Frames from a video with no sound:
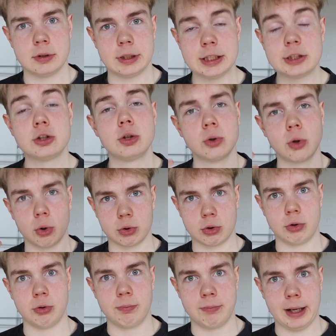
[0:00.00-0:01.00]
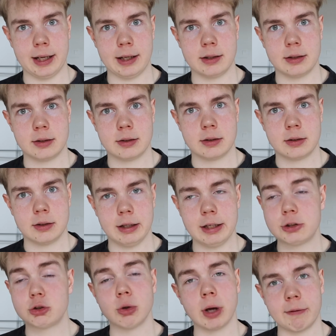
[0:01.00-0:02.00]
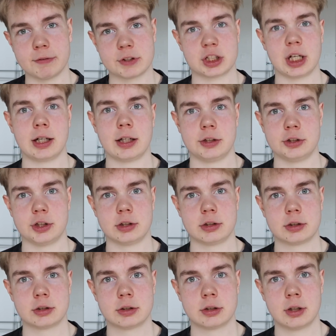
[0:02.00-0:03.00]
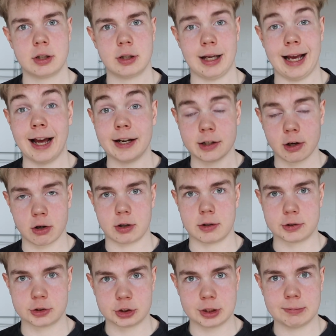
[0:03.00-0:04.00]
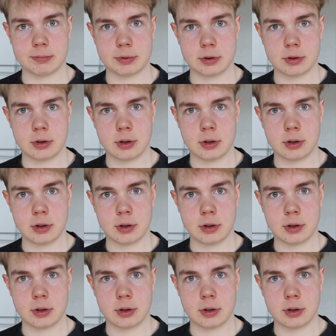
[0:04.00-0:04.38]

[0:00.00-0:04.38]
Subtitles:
is to go through pain, is to have challenges and hardship.